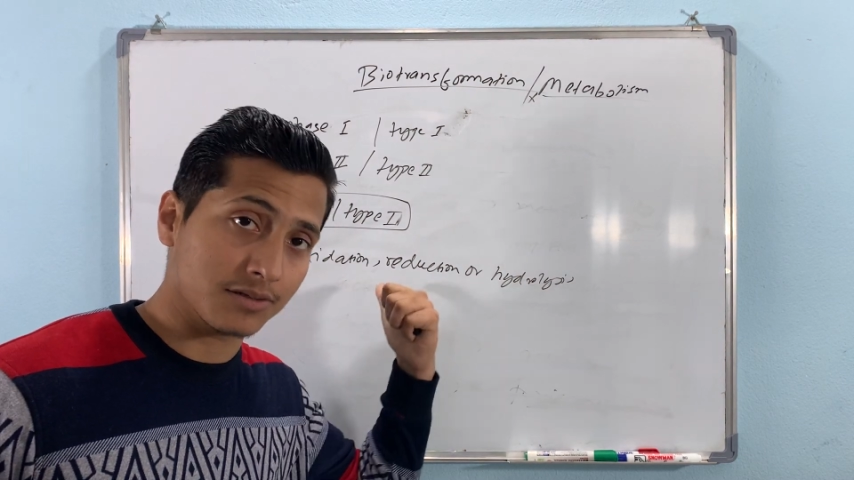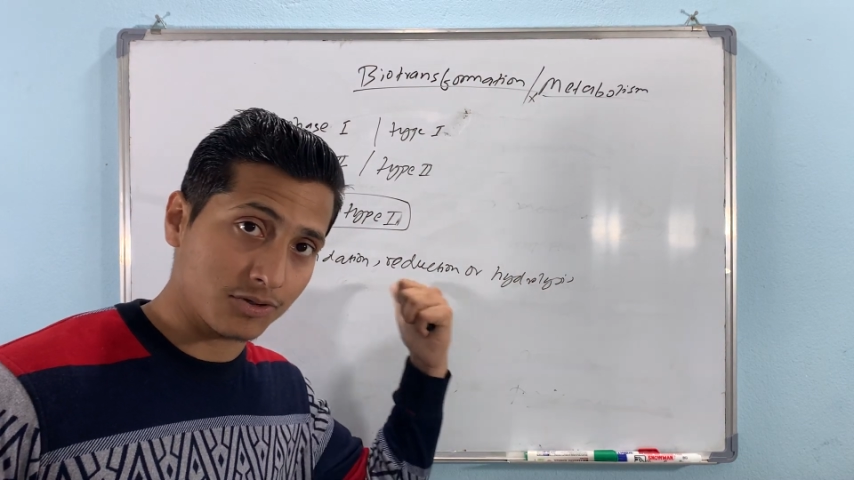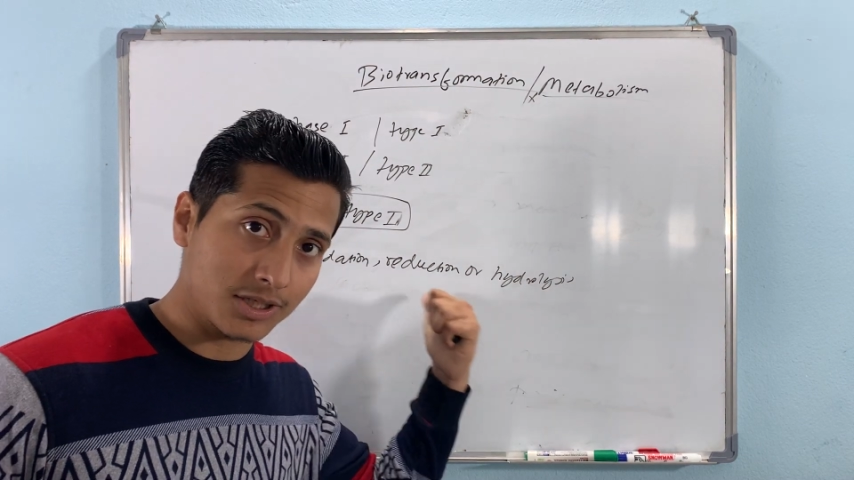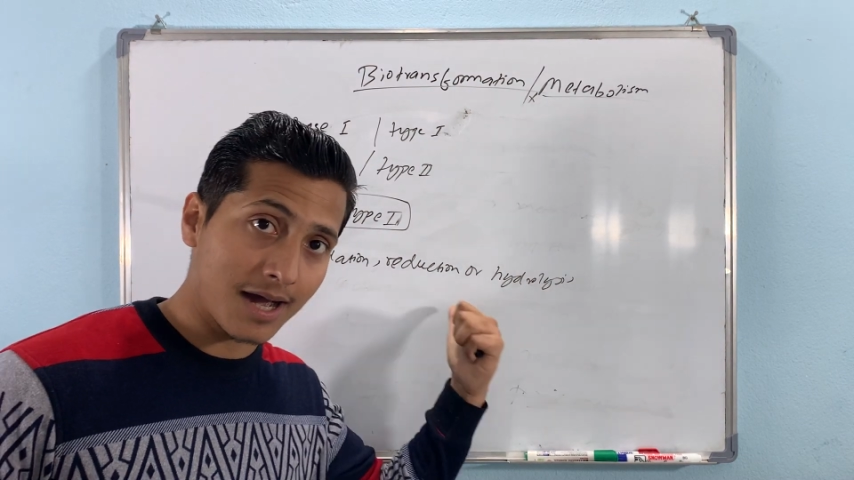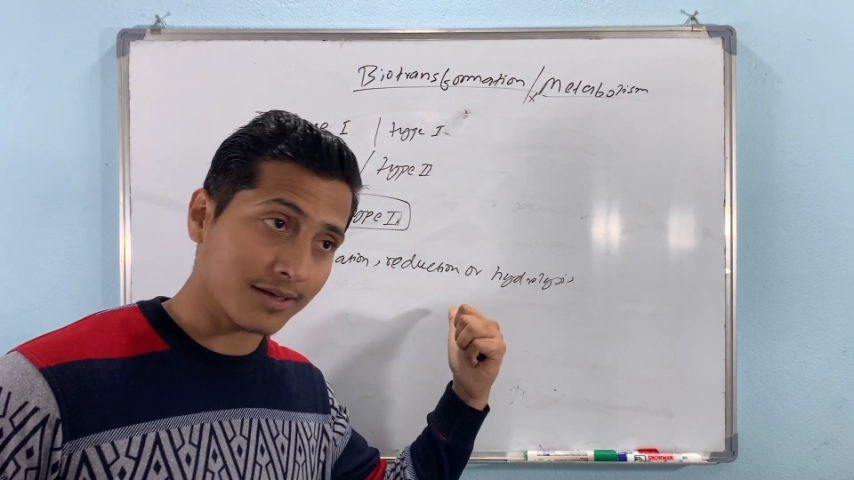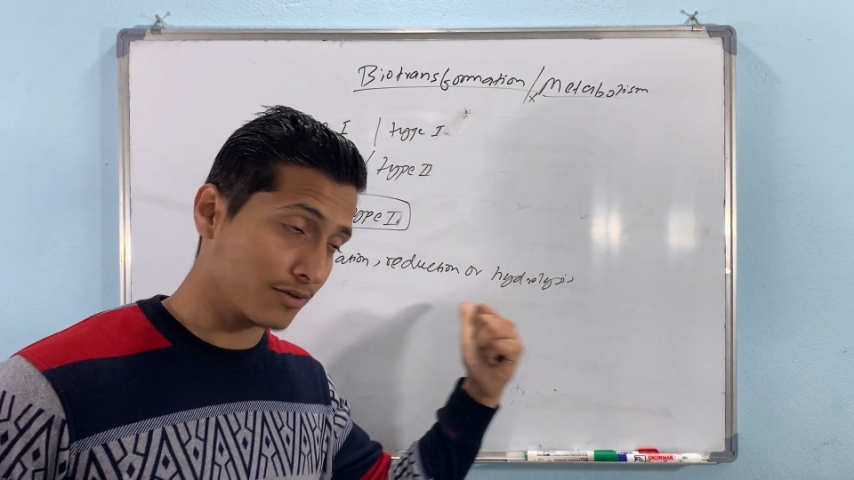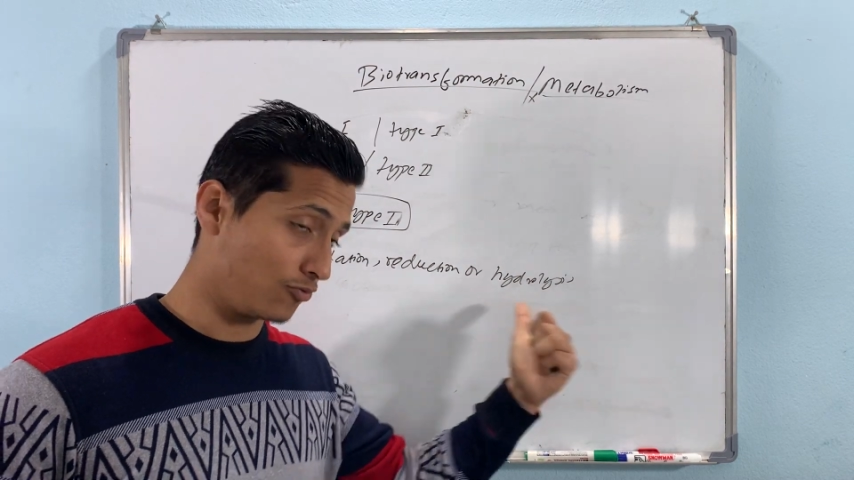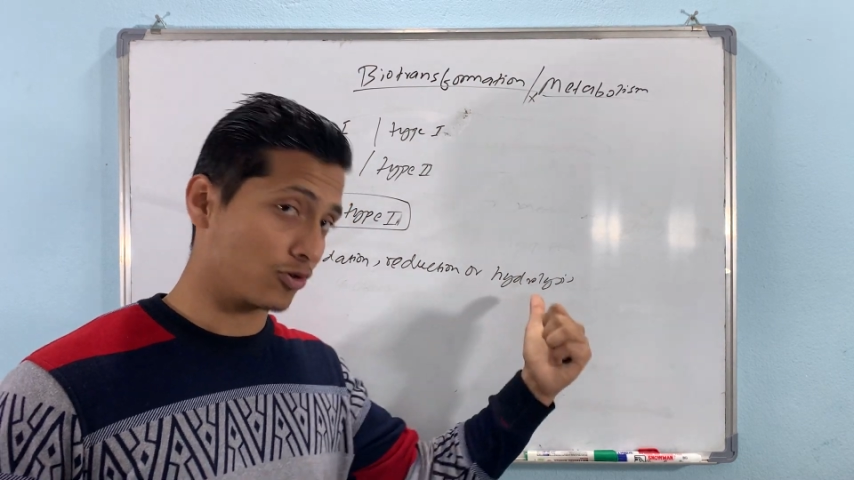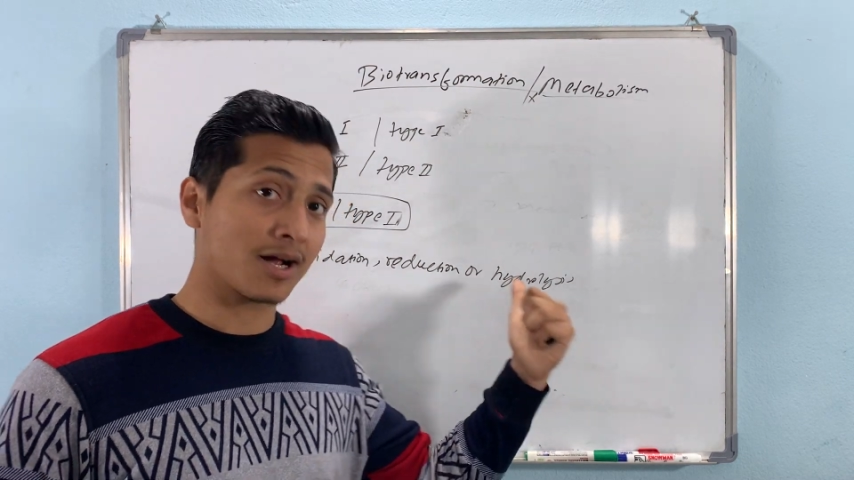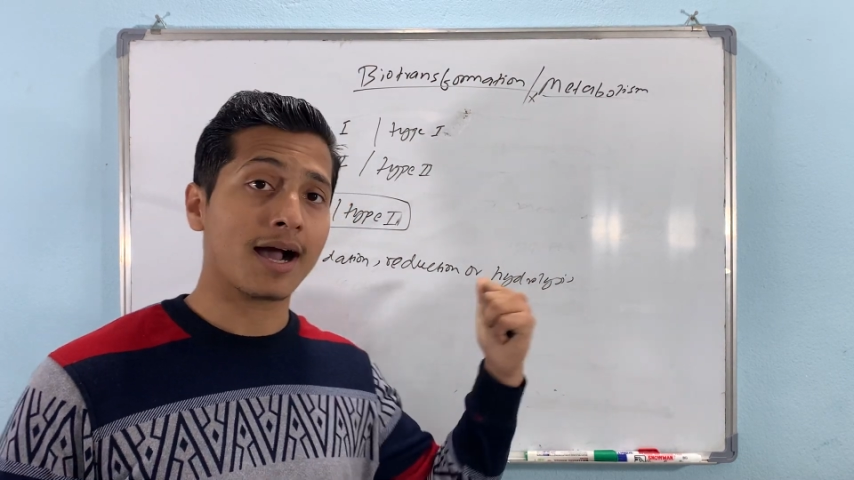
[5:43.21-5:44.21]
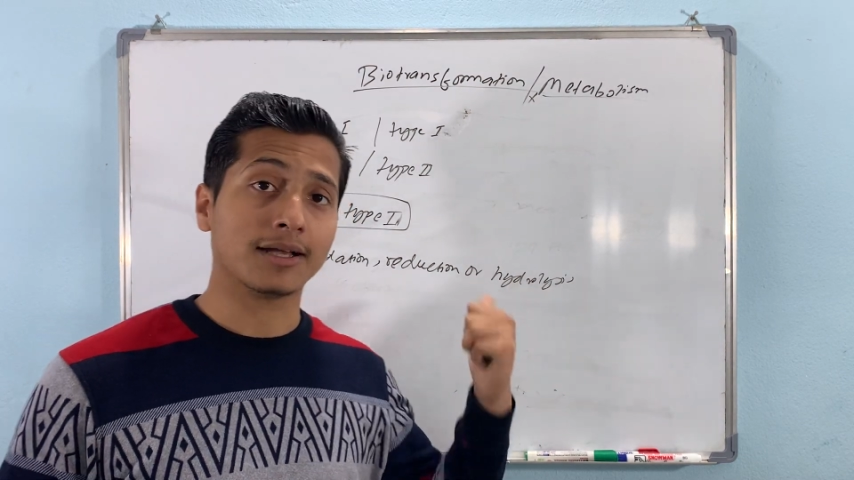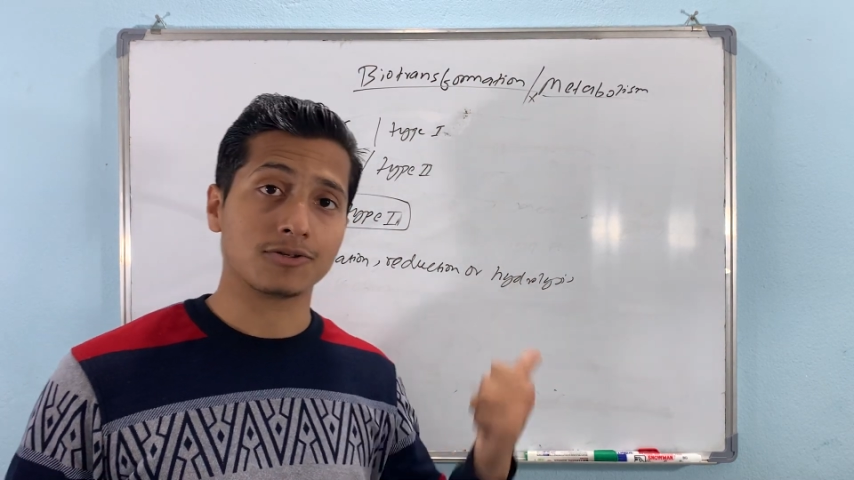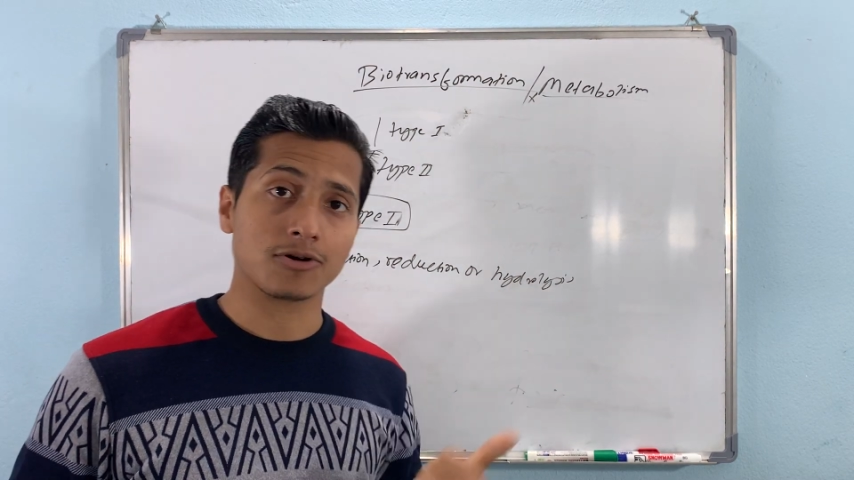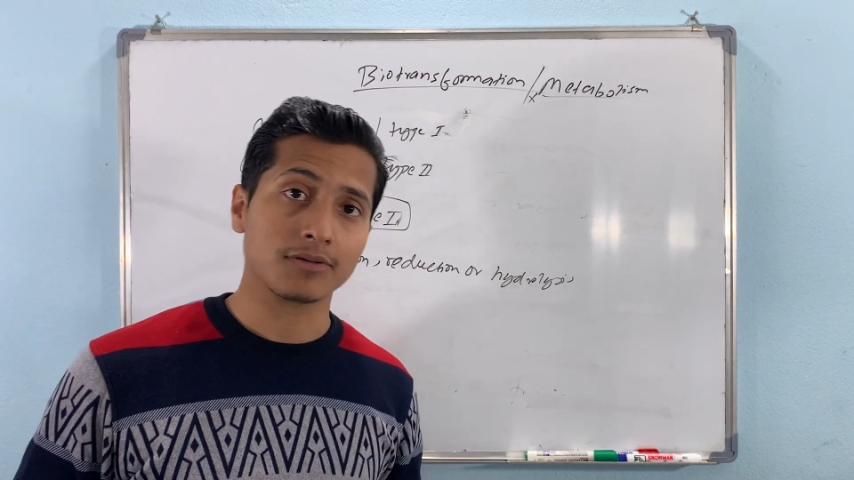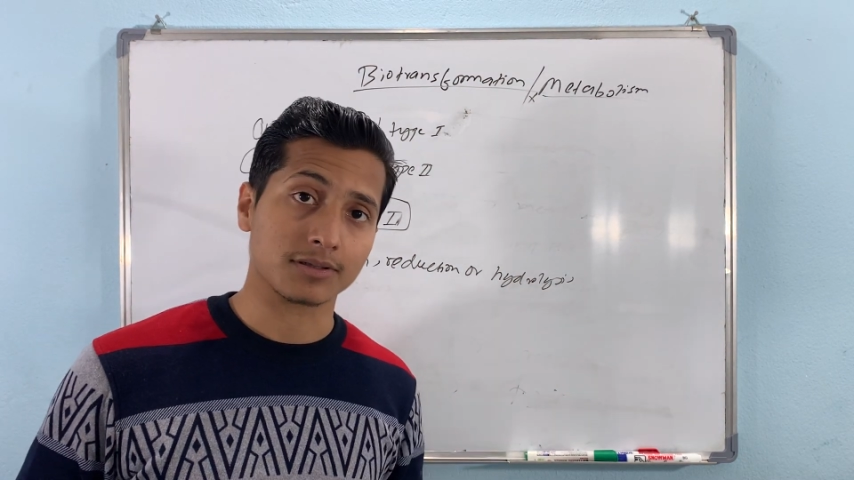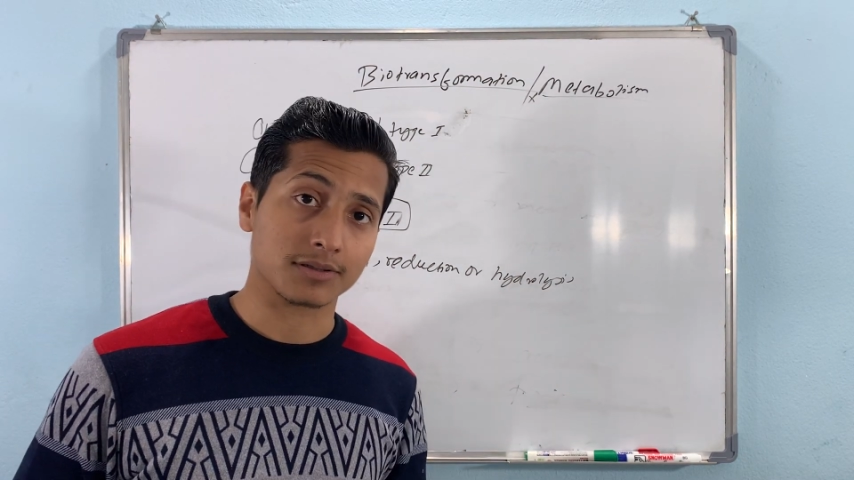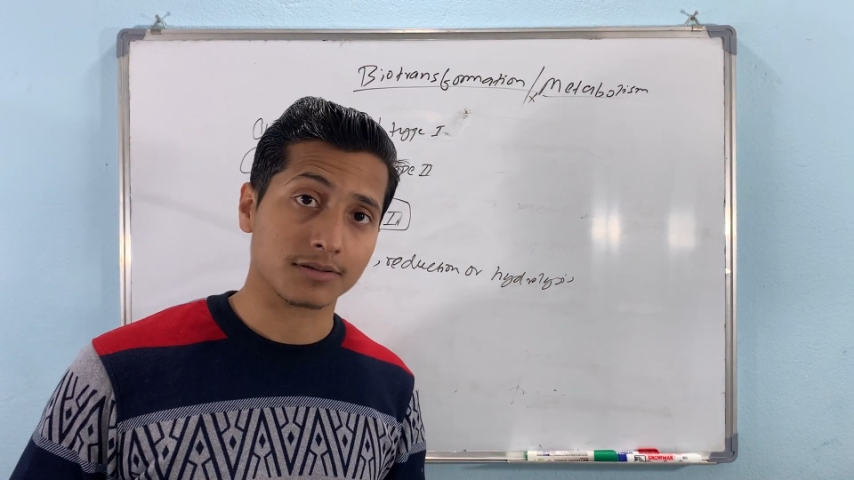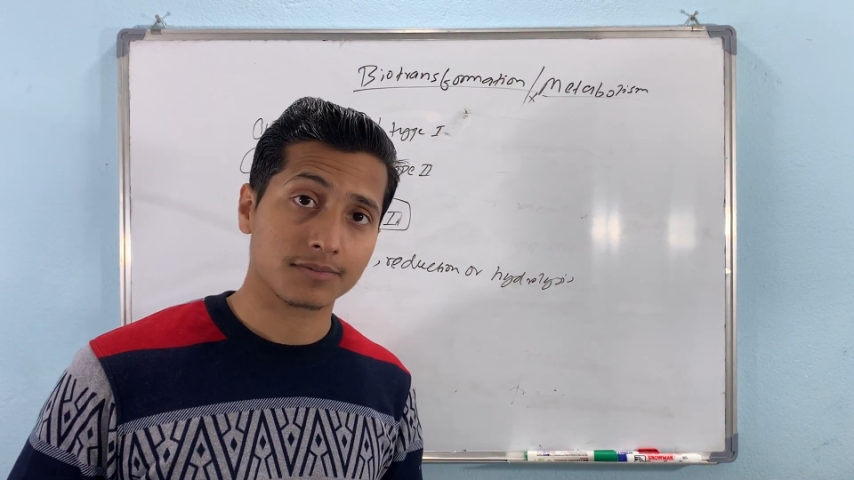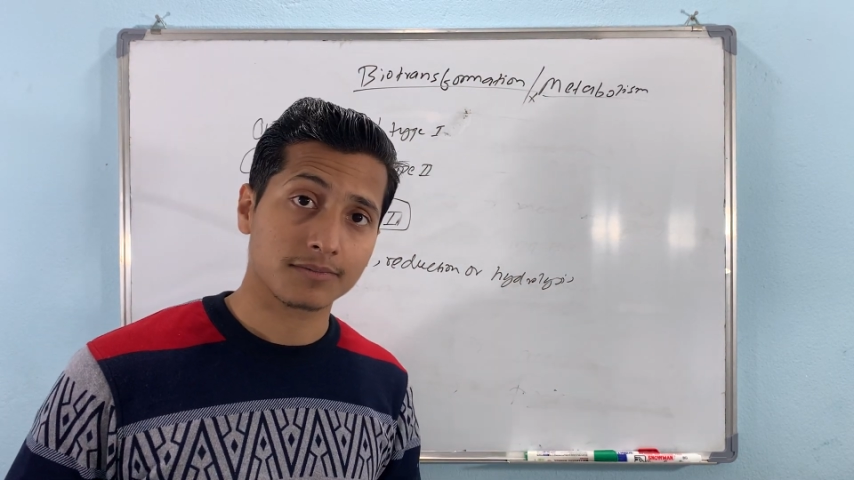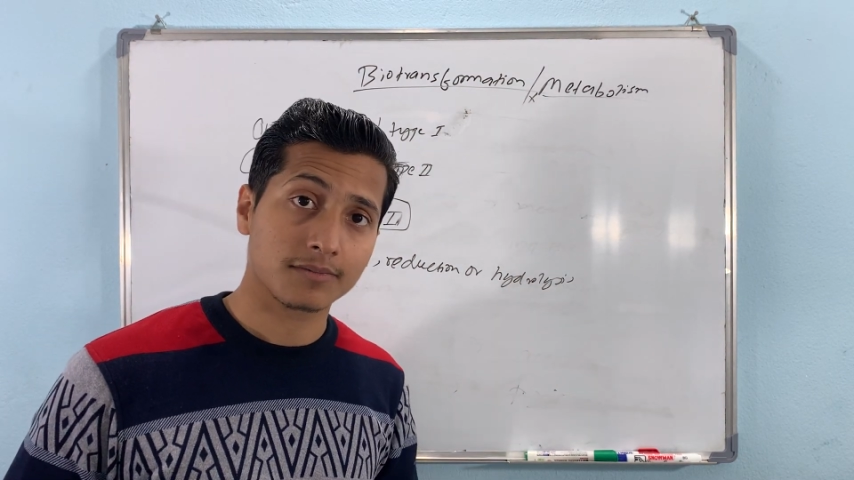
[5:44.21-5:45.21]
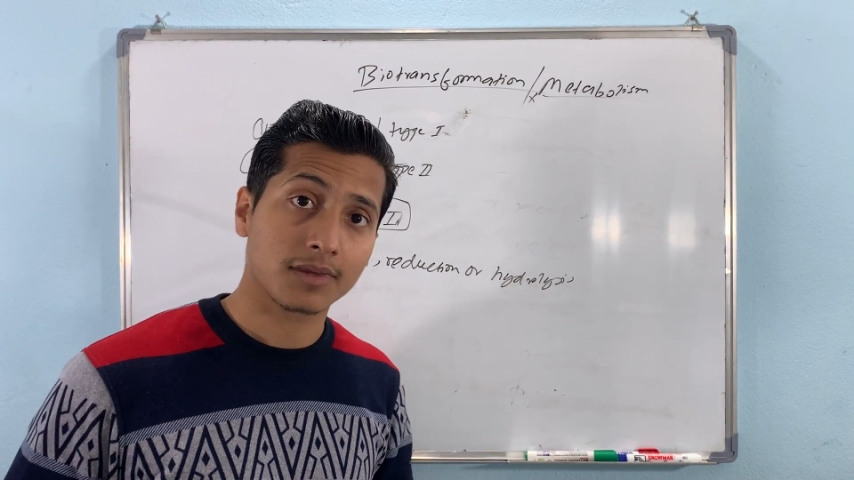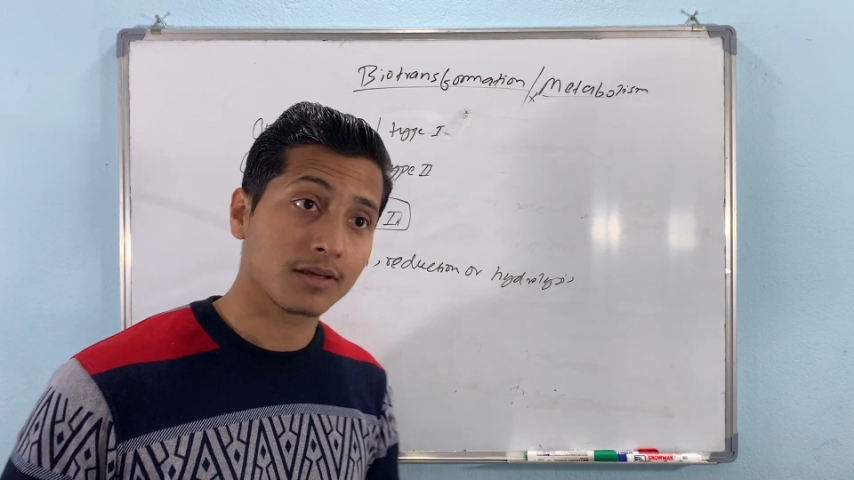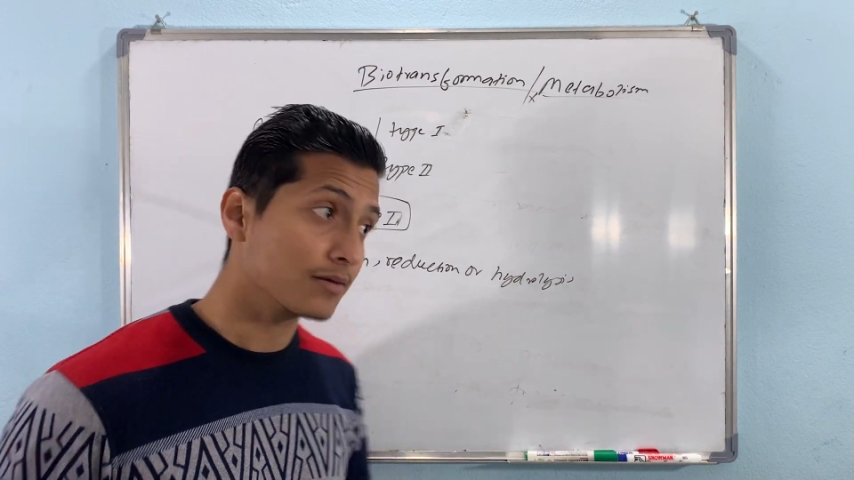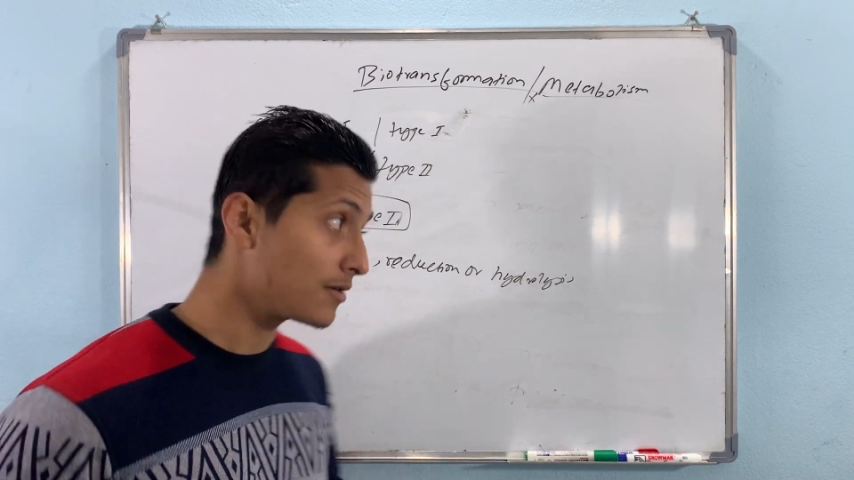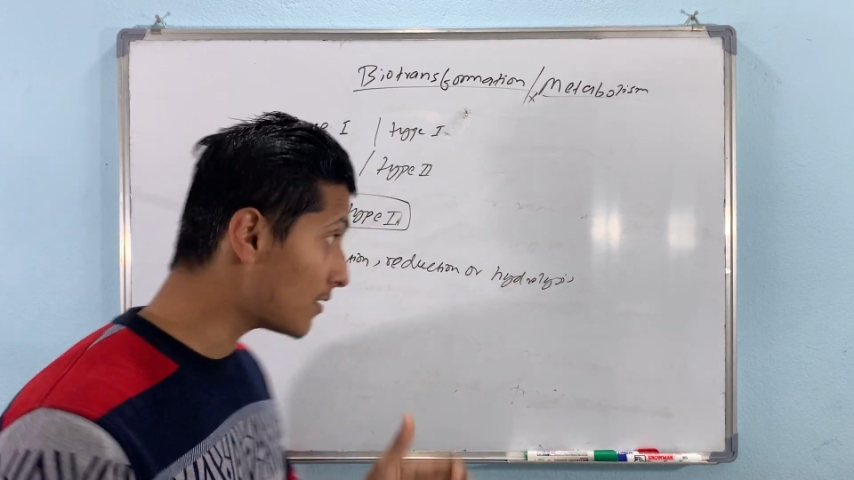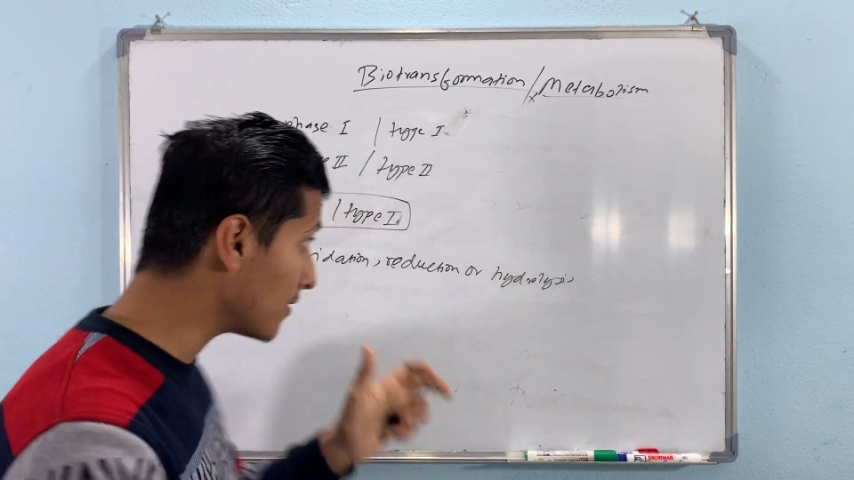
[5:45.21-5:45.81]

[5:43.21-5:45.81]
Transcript: reduction, or hydrolysis. So